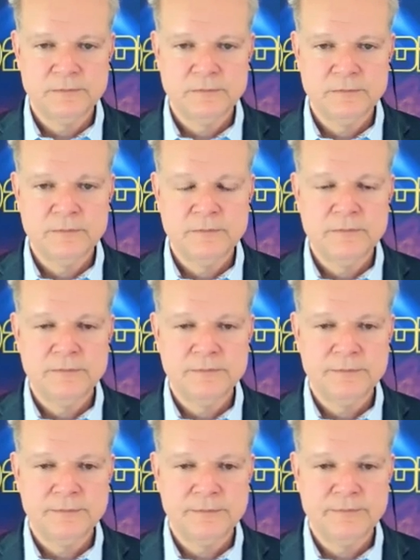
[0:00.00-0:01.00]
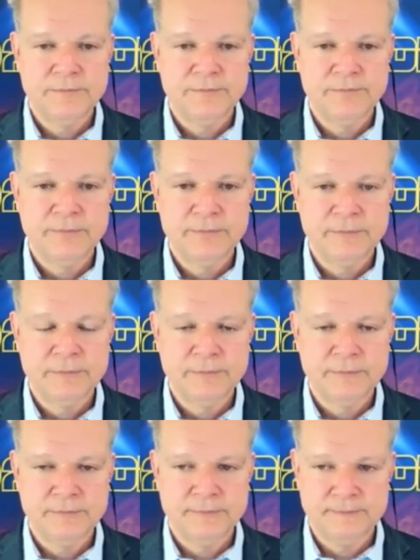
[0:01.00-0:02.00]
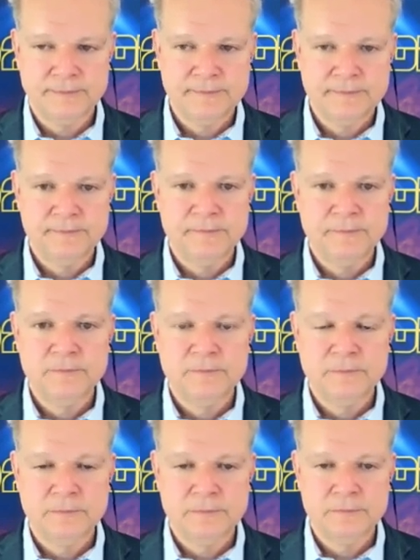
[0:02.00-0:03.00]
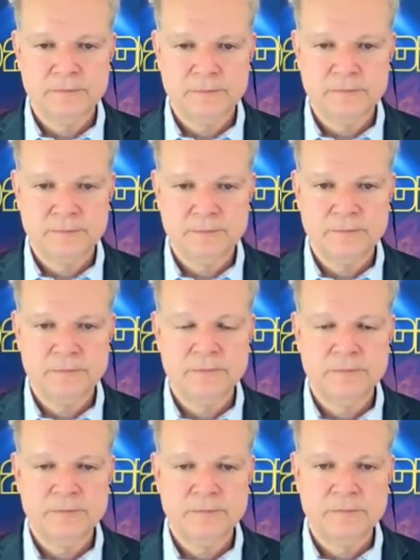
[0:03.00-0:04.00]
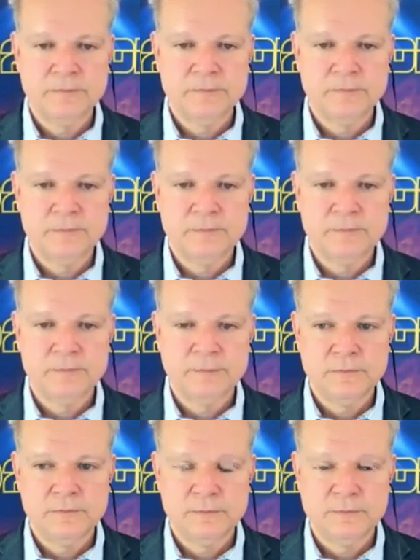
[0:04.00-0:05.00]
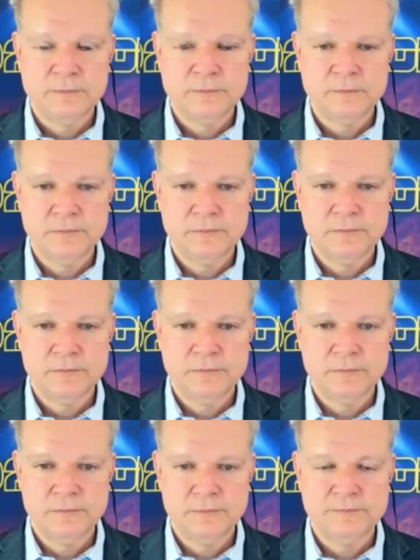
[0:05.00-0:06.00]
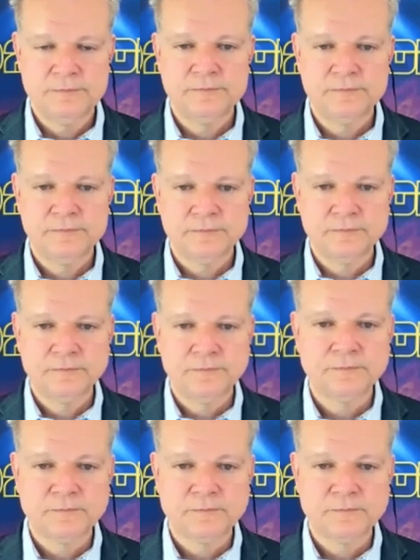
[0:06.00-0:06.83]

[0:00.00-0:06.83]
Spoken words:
(silent)